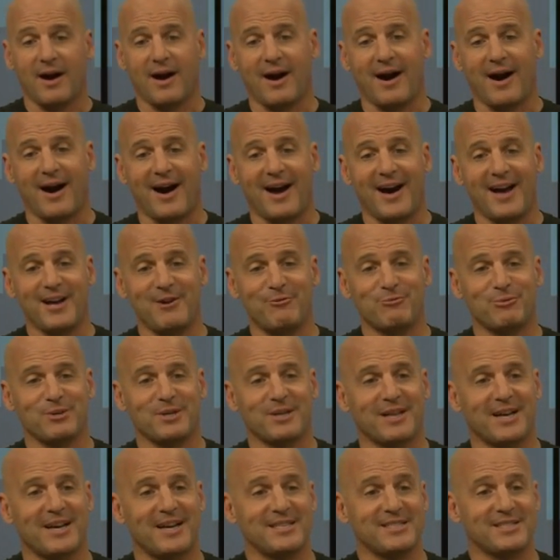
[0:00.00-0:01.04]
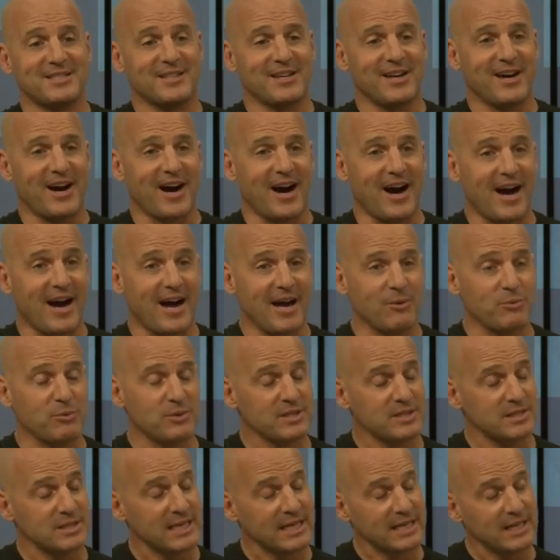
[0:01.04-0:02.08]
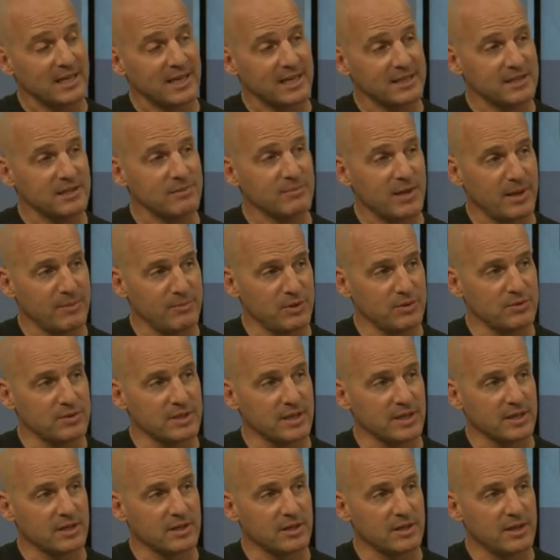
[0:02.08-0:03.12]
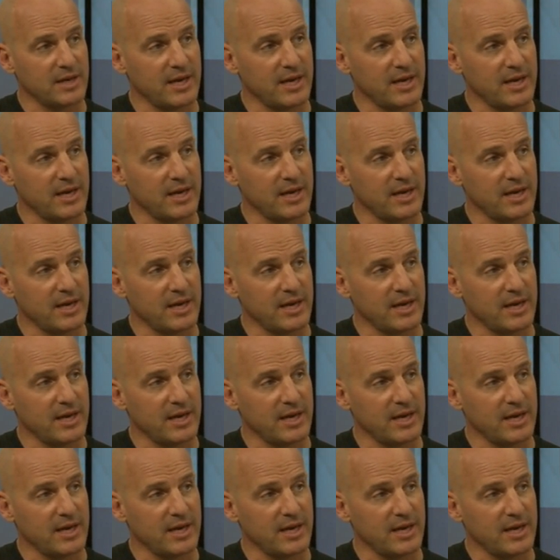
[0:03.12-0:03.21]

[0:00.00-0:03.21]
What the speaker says: I realized I was neglecting my music,